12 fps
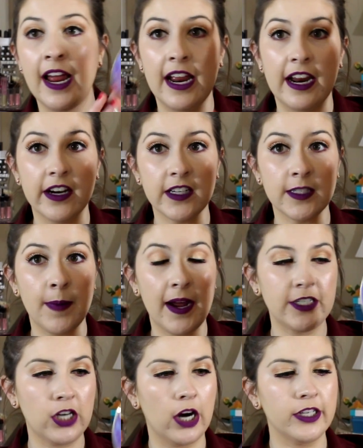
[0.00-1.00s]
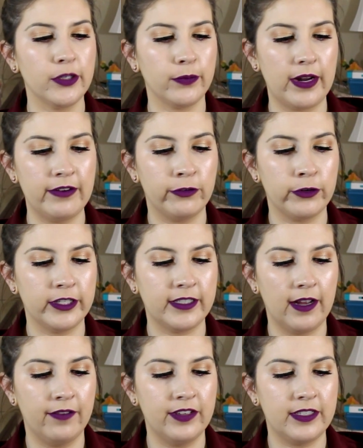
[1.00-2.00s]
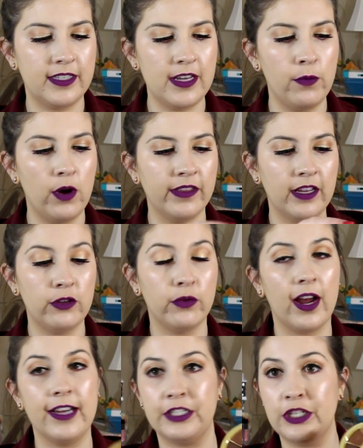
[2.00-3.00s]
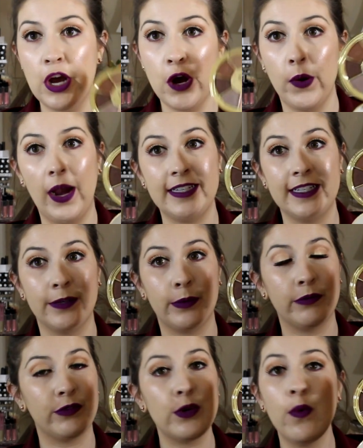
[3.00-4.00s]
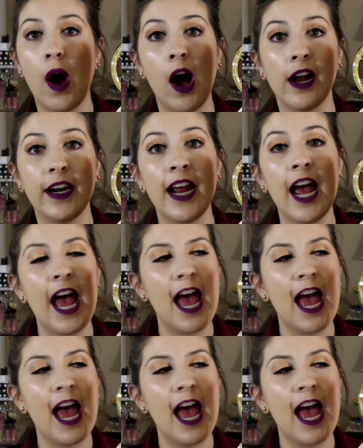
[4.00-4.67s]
Here's my Tarte Rainforest of the Sea one that you guys know I did a review on,